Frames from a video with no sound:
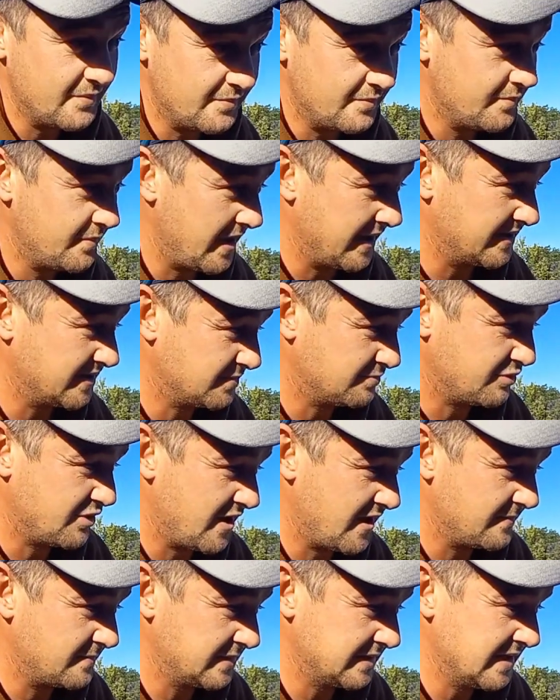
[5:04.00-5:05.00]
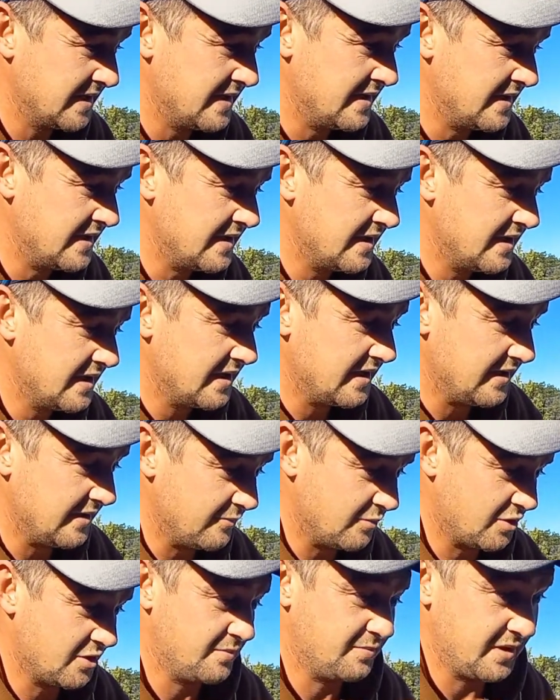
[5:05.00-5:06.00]
beds prepped, and then
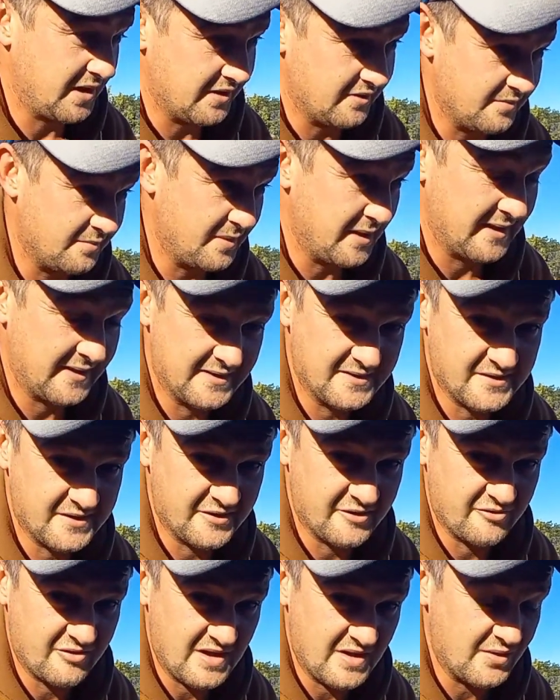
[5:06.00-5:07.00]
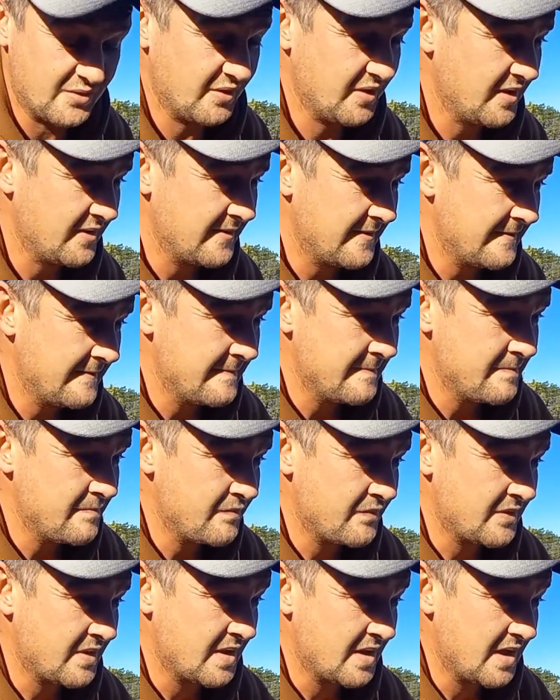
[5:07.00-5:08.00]
we're going to plant them back into the ground,
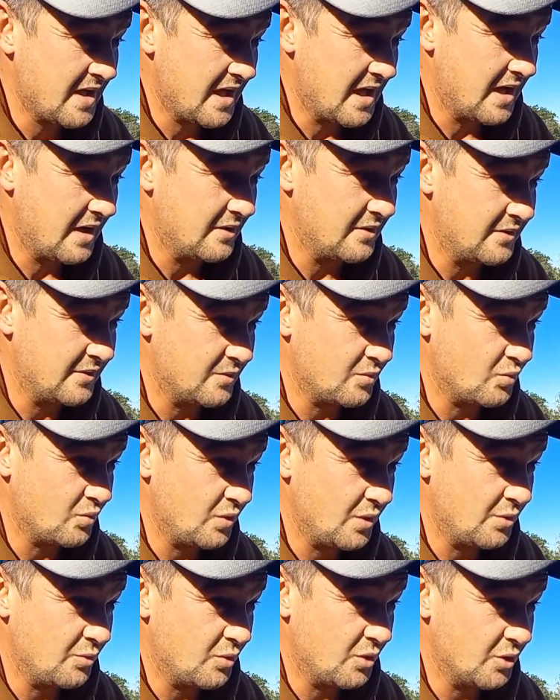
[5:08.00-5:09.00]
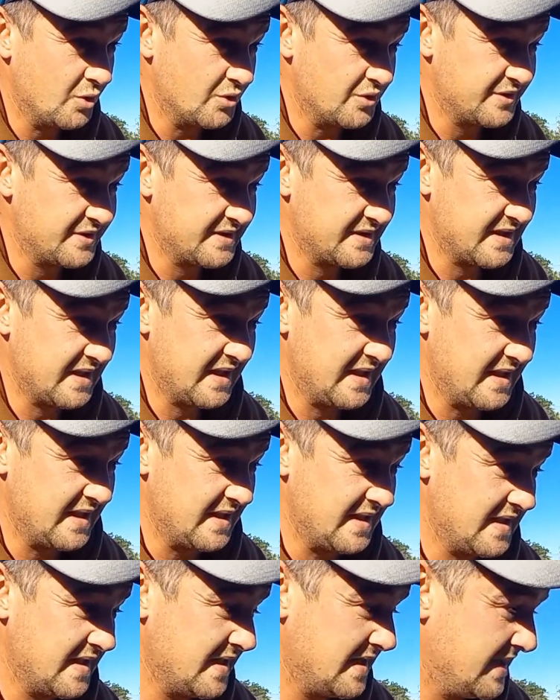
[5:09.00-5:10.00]
and we will
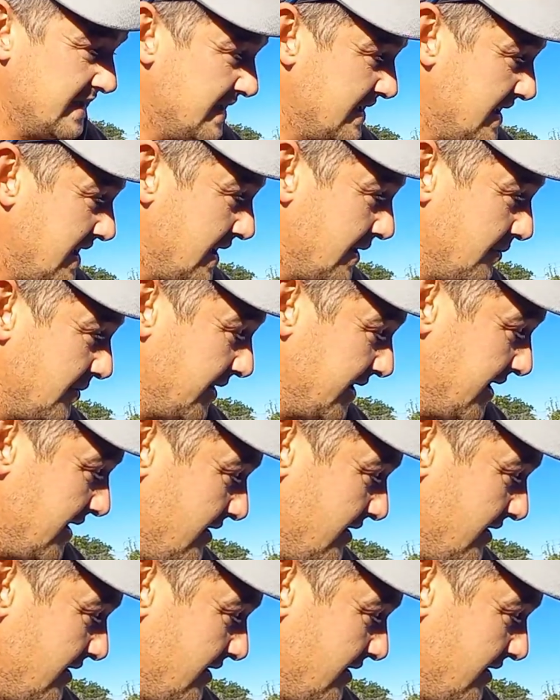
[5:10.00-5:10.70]
see how we get